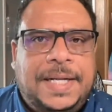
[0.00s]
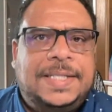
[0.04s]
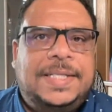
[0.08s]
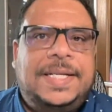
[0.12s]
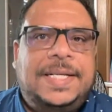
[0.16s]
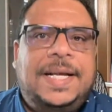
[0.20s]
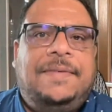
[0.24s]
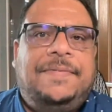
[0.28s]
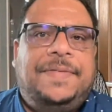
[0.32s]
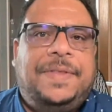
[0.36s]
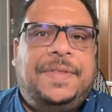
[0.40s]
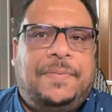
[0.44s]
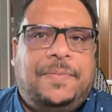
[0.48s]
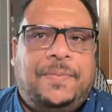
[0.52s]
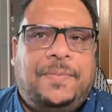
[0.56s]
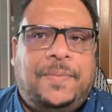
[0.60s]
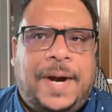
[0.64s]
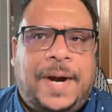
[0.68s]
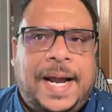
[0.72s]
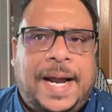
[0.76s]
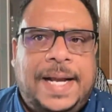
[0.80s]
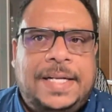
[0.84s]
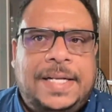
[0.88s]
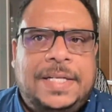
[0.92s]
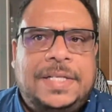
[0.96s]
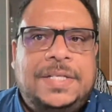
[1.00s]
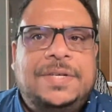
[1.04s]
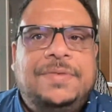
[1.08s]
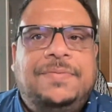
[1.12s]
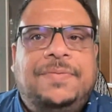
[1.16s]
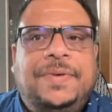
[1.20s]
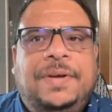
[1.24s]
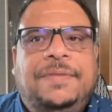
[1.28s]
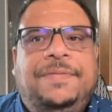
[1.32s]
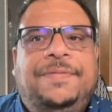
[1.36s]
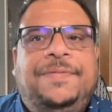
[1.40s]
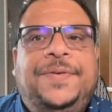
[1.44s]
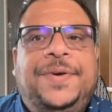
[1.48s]
companies have the
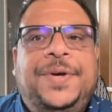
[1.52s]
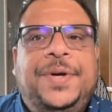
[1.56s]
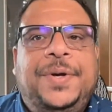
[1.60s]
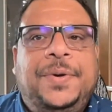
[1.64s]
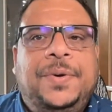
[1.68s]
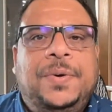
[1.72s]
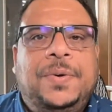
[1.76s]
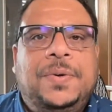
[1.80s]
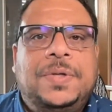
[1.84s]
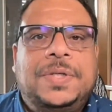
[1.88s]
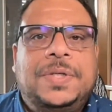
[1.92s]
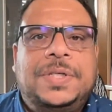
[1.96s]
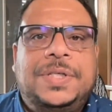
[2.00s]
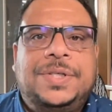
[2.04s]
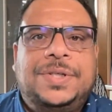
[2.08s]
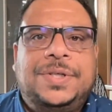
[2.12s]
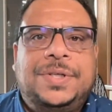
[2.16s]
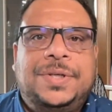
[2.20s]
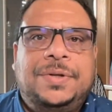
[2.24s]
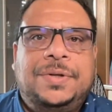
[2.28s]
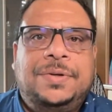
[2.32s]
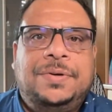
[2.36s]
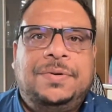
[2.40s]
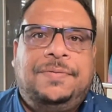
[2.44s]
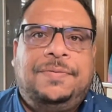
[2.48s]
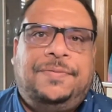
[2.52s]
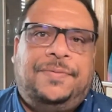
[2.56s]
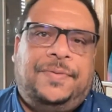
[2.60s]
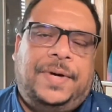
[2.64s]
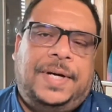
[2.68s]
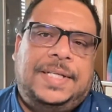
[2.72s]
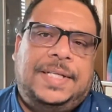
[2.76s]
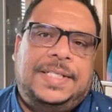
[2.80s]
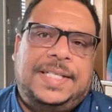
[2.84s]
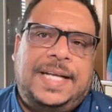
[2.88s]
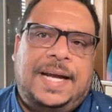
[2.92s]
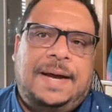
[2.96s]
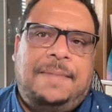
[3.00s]
right to refuse to,